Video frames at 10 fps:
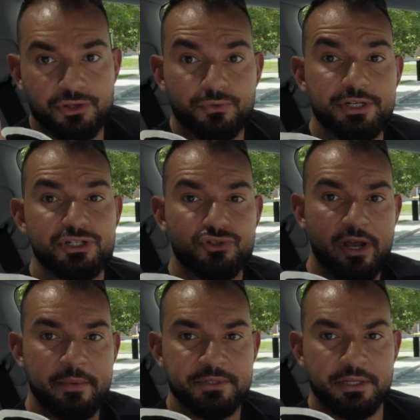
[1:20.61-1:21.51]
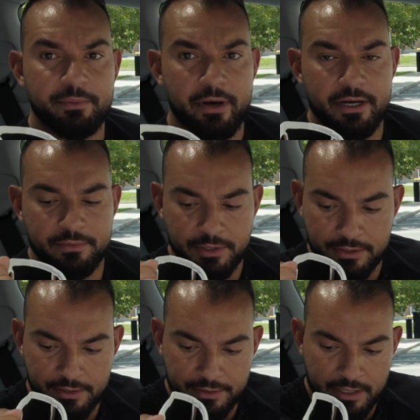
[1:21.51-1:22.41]
three straps on the bottom
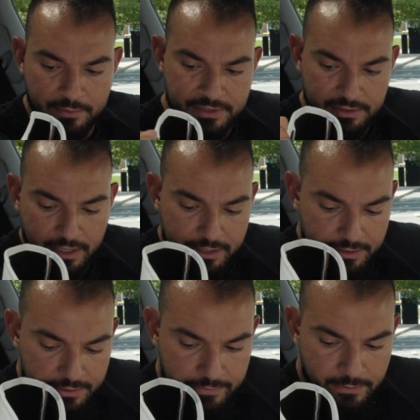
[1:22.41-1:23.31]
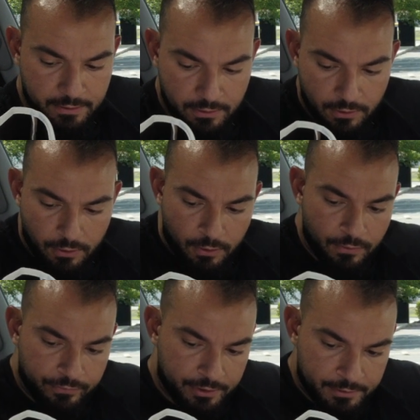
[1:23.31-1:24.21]
here that I'm sliding
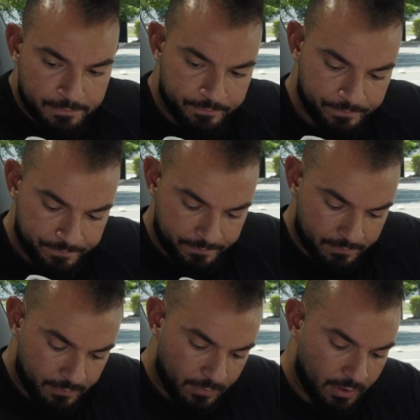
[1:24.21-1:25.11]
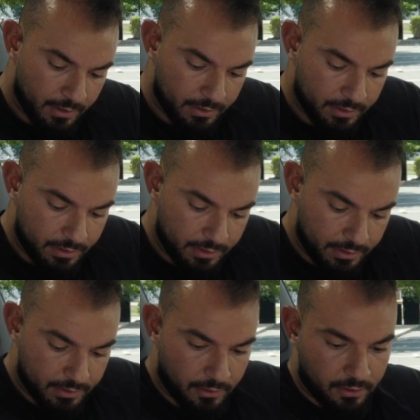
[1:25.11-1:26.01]
over
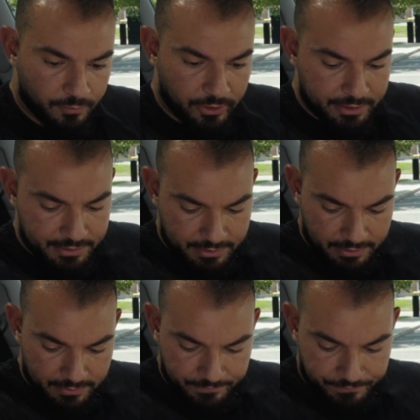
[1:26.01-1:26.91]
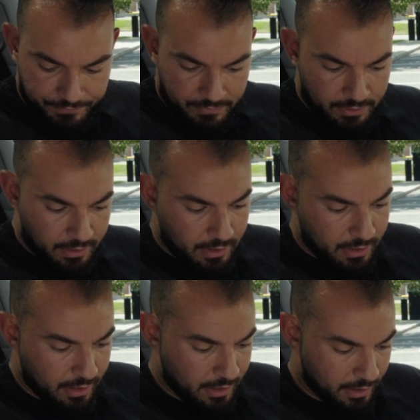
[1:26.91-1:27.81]
the armrest.
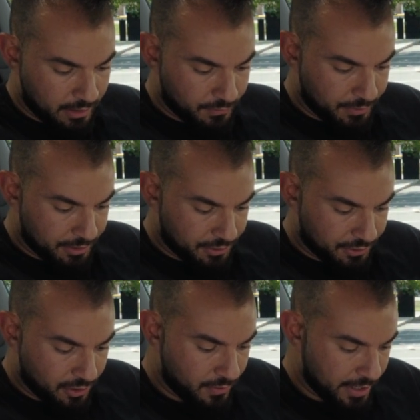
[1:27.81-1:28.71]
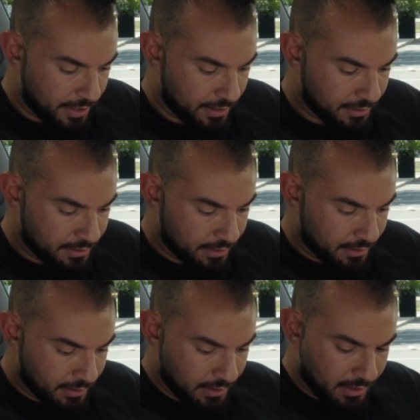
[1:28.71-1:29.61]
And we can just go ahead
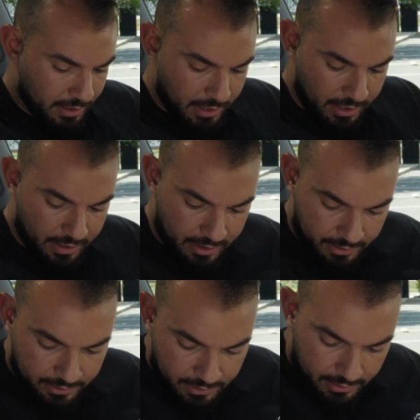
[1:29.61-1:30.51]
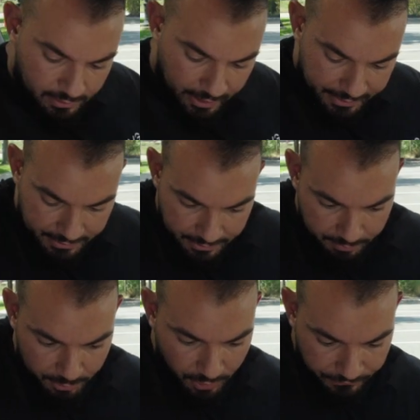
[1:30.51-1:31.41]
and line it
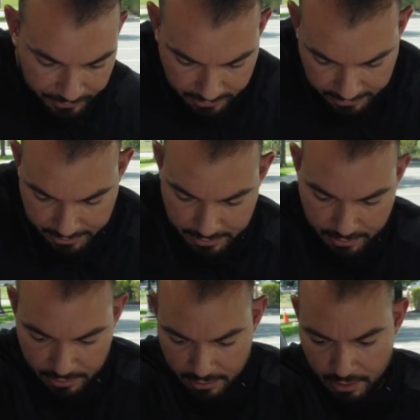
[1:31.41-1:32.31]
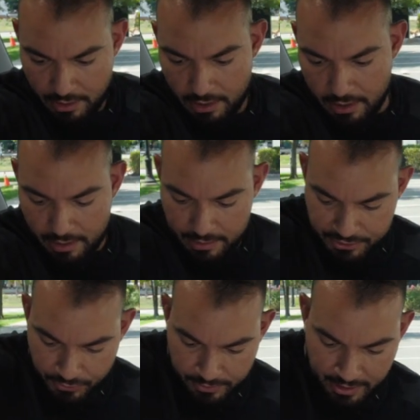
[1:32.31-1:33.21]
up perfectly
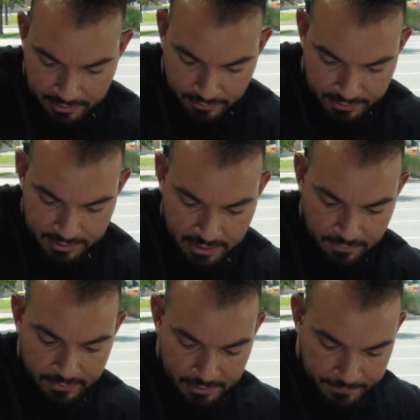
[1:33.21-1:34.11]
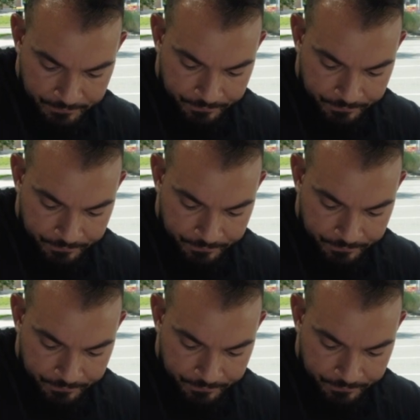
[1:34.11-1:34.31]
so that it looks even.